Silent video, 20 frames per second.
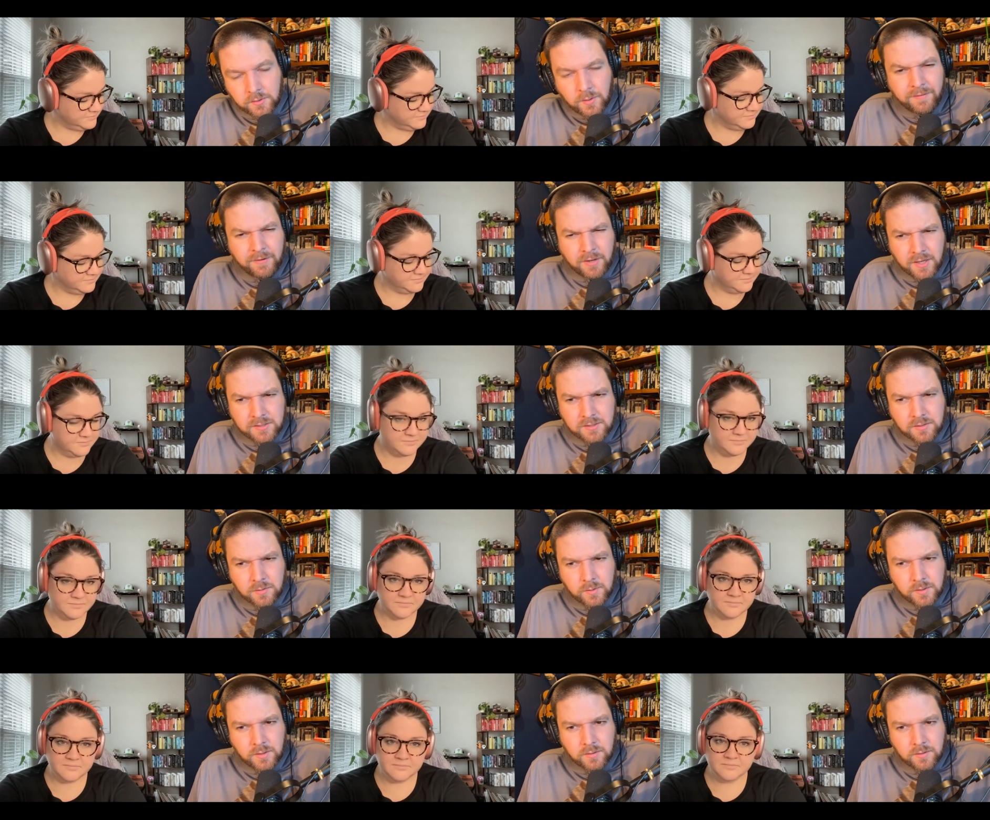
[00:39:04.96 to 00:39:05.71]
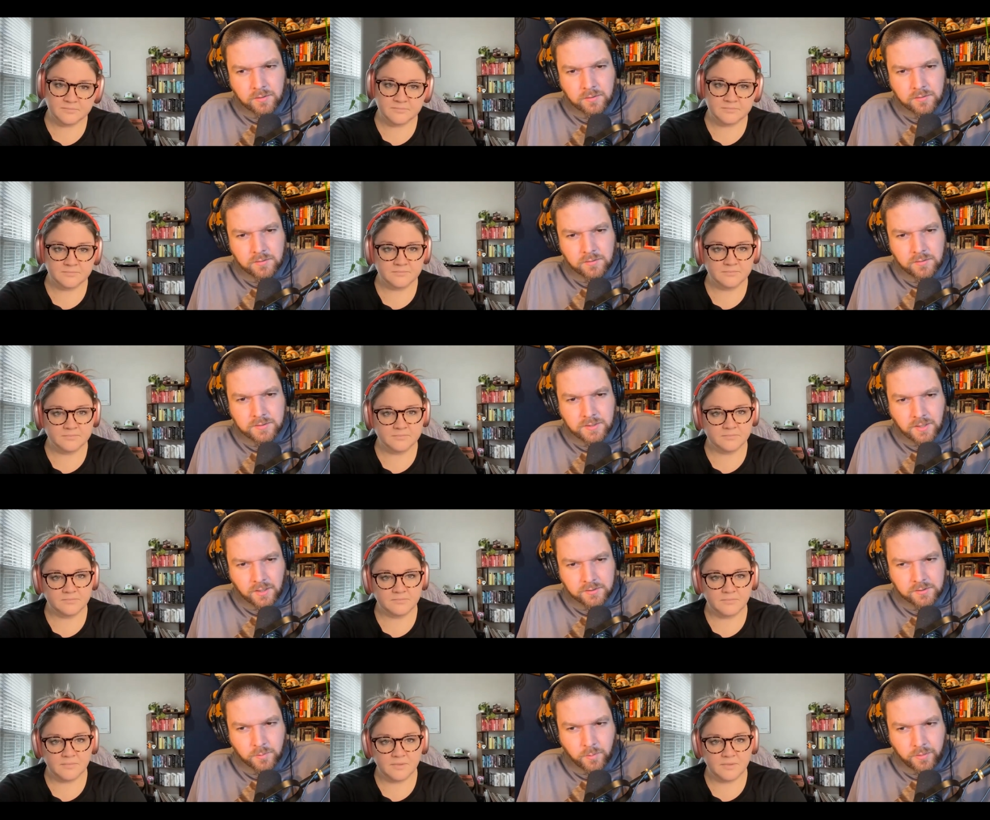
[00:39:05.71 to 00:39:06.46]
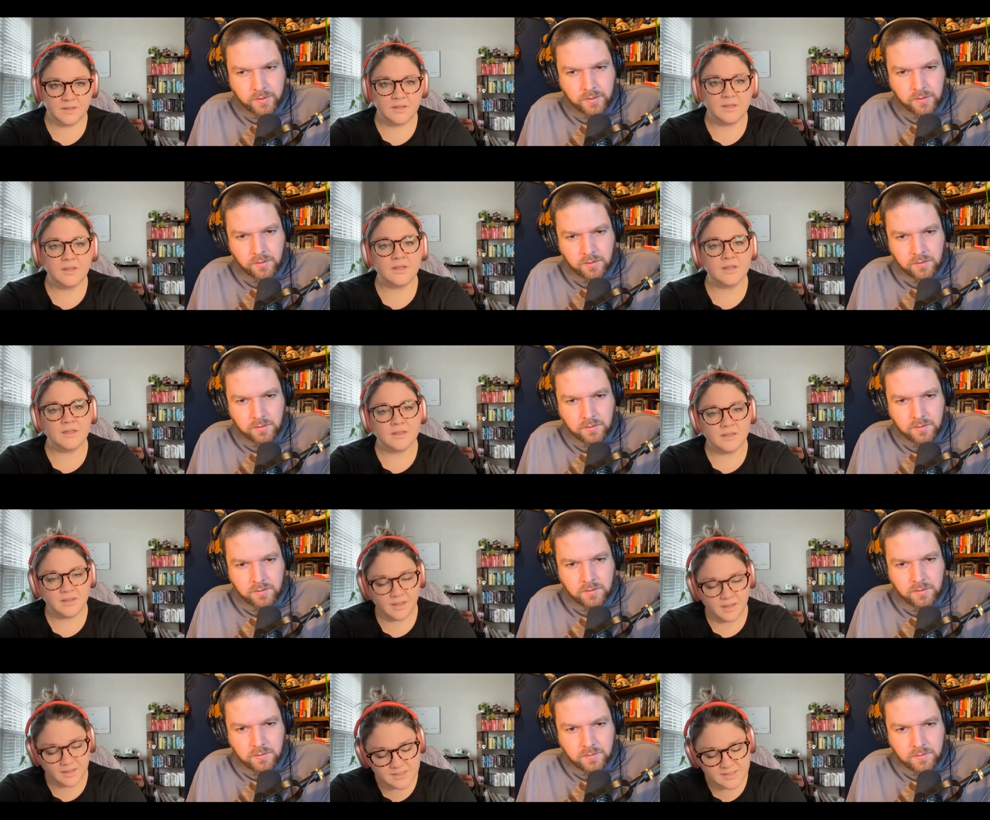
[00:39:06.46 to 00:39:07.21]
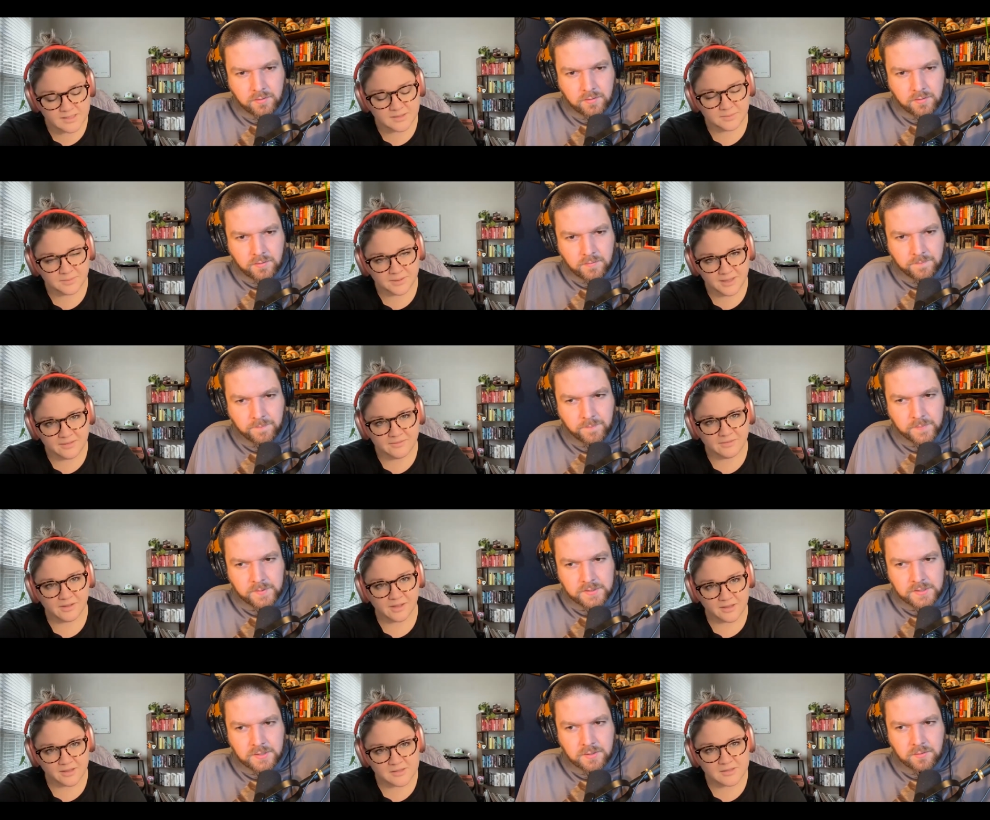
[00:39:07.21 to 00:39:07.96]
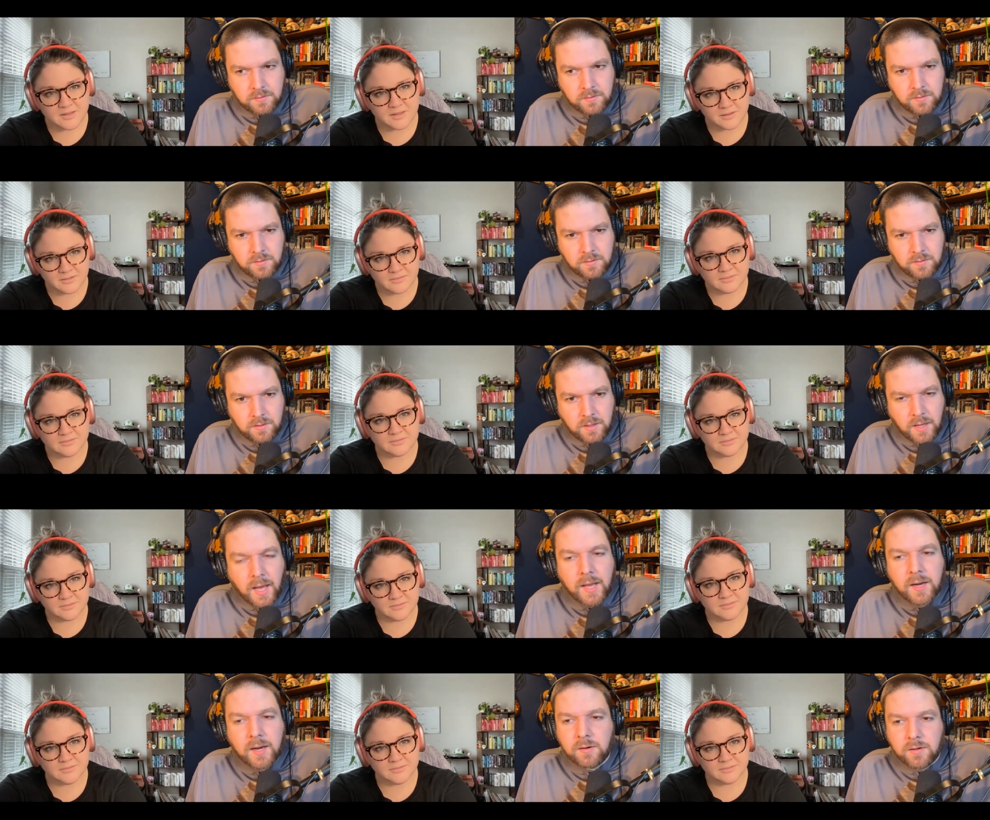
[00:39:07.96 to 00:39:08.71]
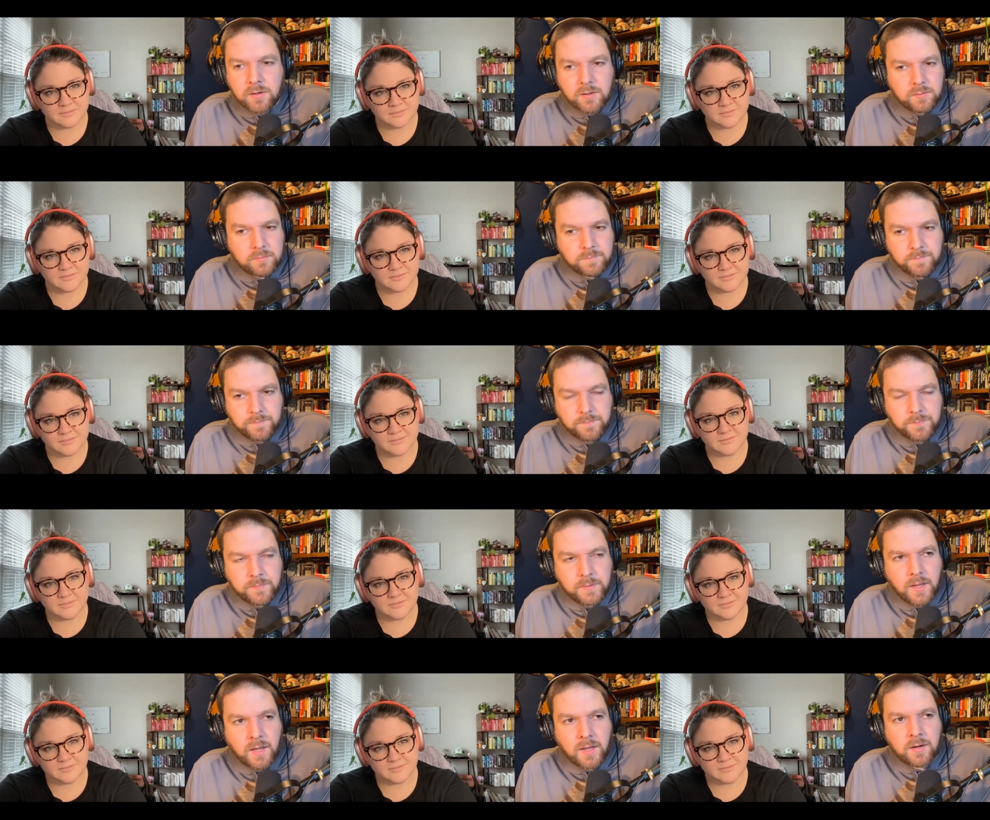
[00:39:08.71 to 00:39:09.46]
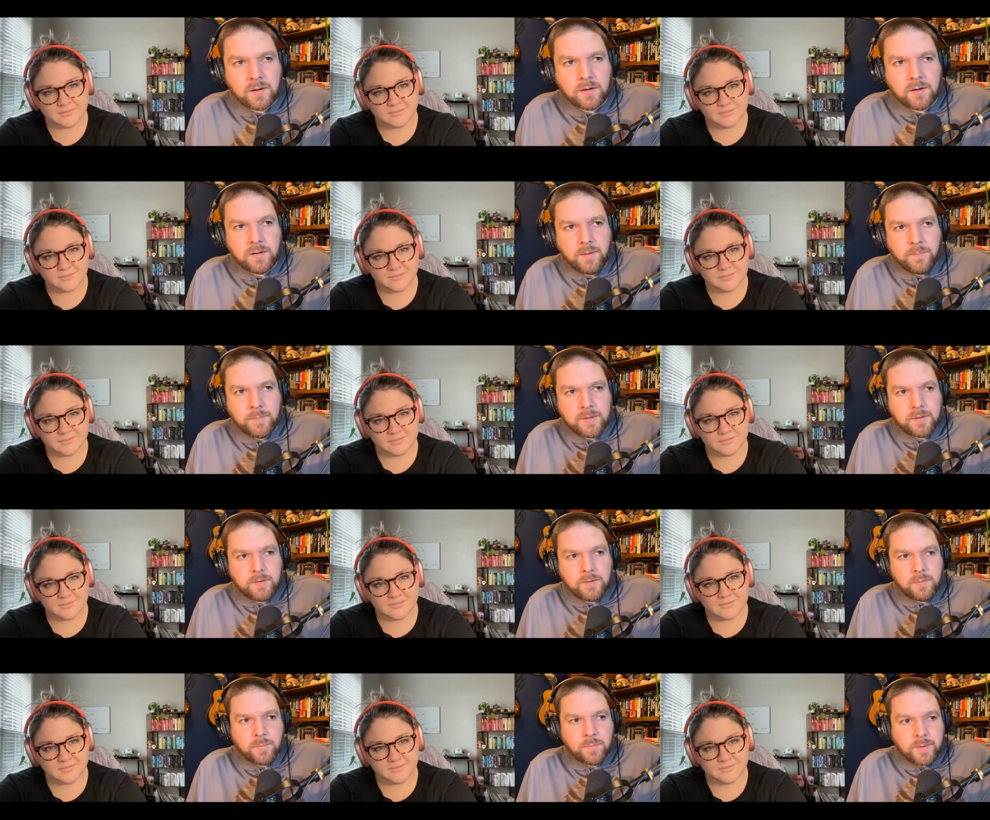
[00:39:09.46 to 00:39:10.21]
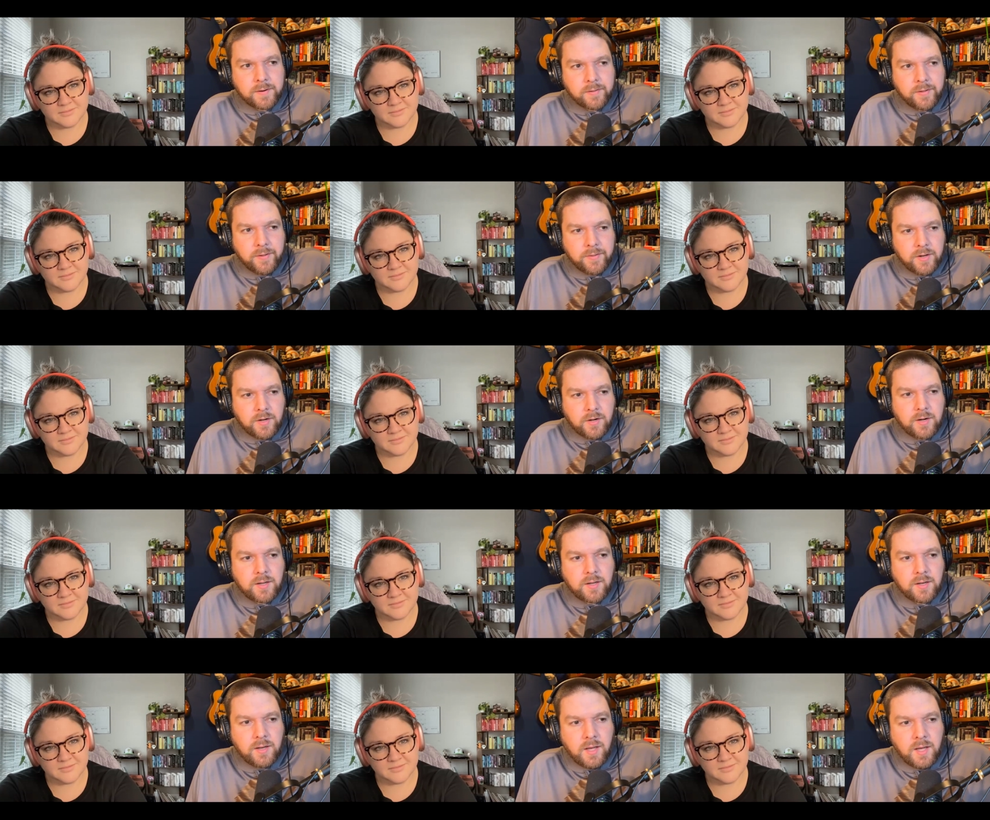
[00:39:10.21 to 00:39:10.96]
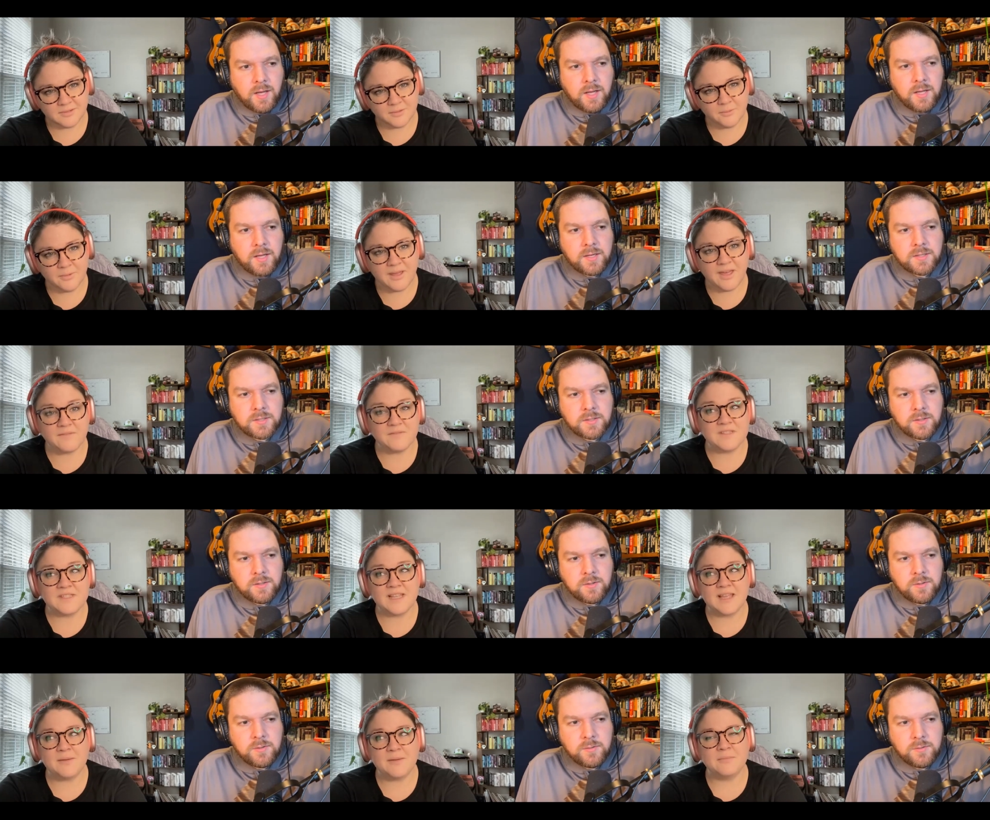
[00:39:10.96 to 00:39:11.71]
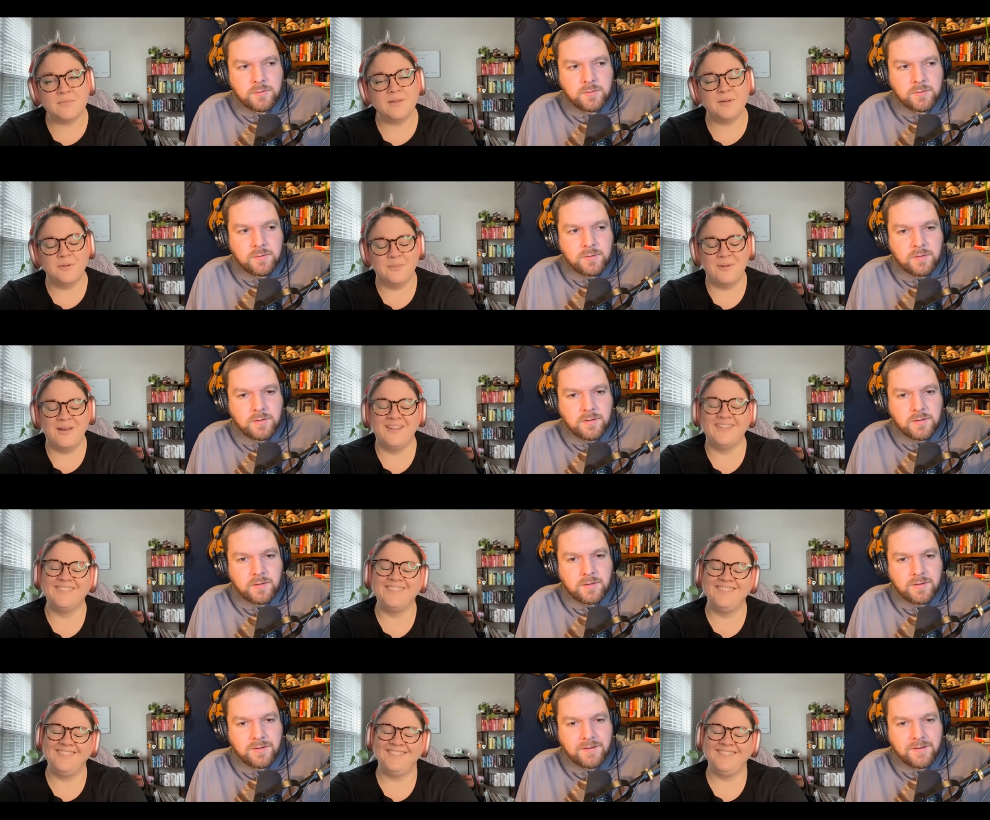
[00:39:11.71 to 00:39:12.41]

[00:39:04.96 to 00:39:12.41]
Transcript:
Speaker 1: do you have a Costco out there? Is Costco a thing?
Speaker 2: Yes, we have do a you, Costco.
Speaker 1: I don't know. I don't. I mean, you're barely on the internet. Uh, we have you... Sam. Oh.